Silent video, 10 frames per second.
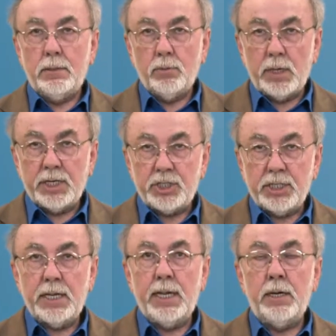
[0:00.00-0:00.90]

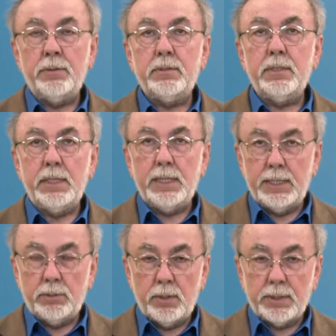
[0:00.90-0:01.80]
watershed health
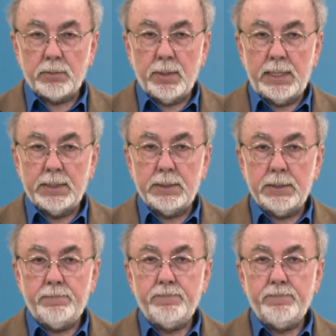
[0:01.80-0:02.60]
and water quality.